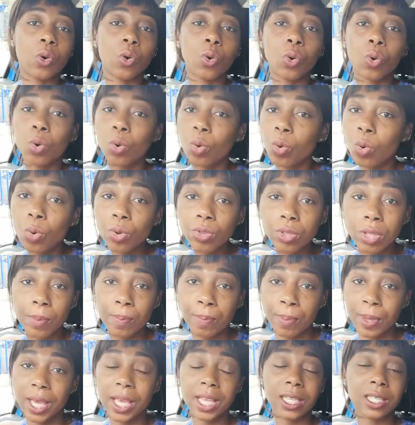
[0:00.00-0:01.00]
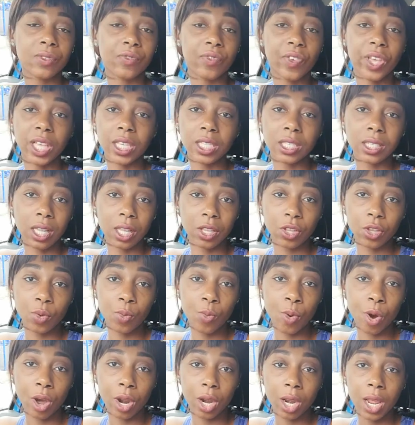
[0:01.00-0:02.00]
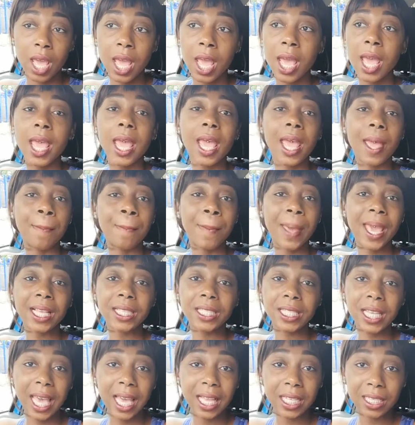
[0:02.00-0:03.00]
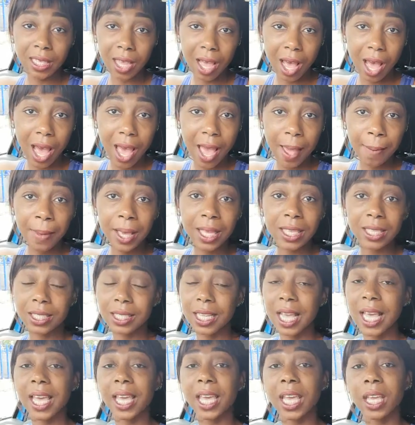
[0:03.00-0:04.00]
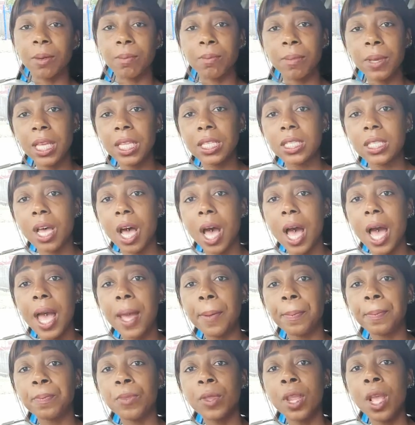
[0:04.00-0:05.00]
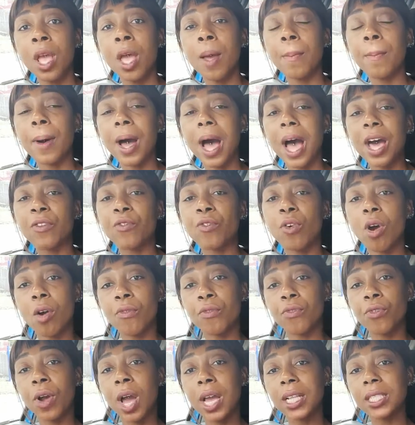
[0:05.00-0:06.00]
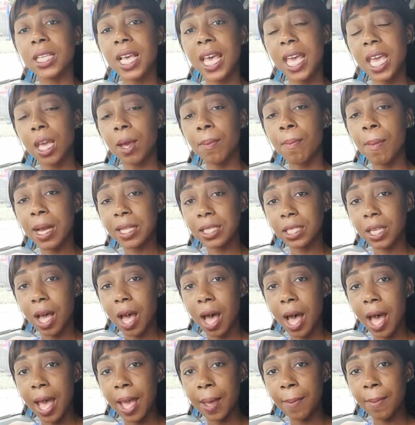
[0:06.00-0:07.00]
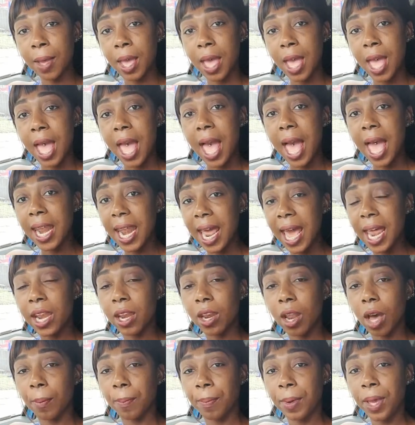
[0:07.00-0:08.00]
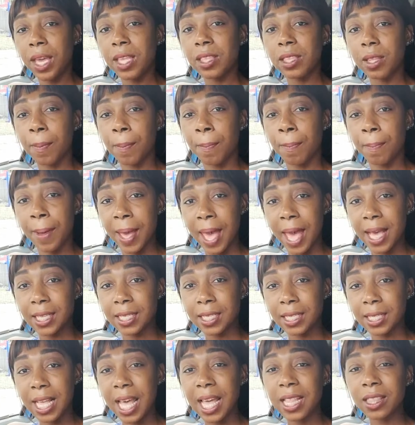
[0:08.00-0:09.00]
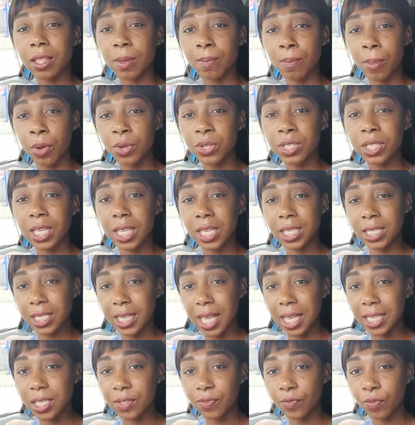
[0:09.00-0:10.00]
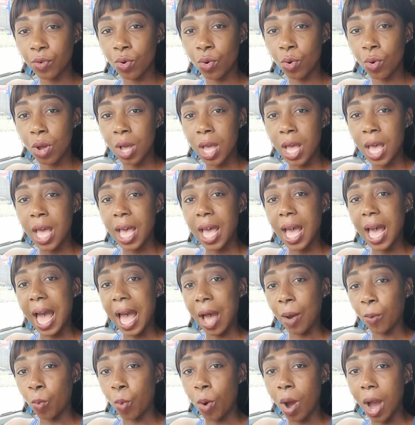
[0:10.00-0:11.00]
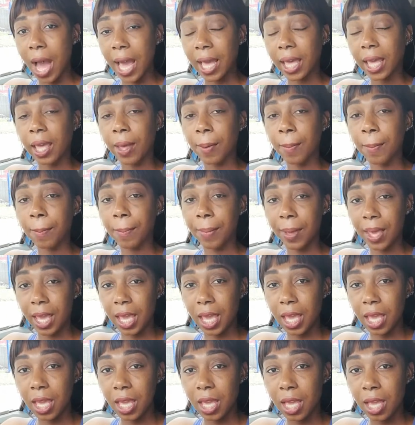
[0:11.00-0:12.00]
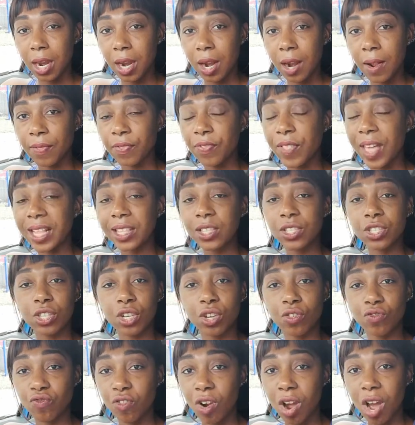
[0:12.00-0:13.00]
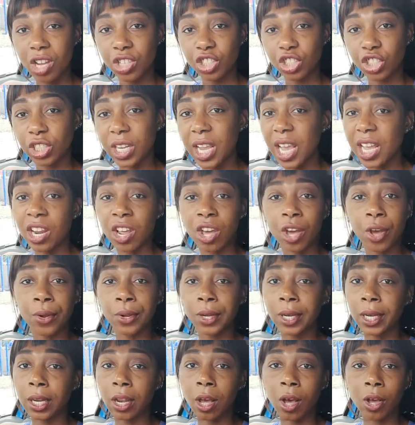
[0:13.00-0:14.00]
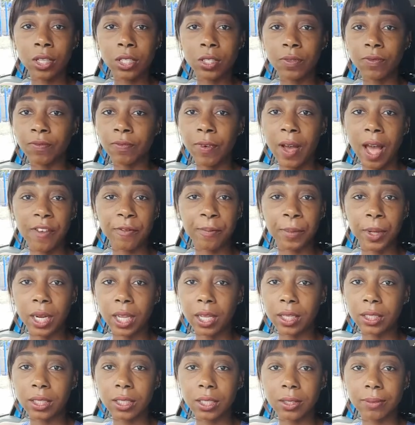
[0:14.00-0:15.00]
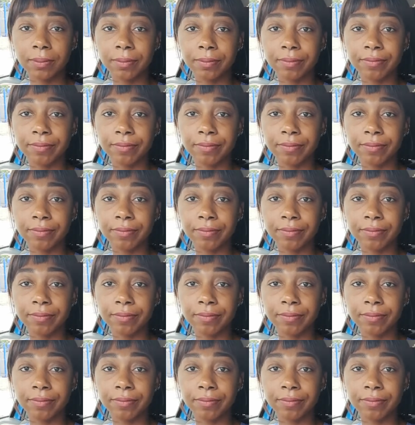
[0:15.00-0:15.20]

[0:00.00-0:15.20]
all the biggest things that you want. It may take time. It's taken me time, but I'd rather I take my time and end up being the best and the most successful at what I can be, than to rush and it only lasts five minutes.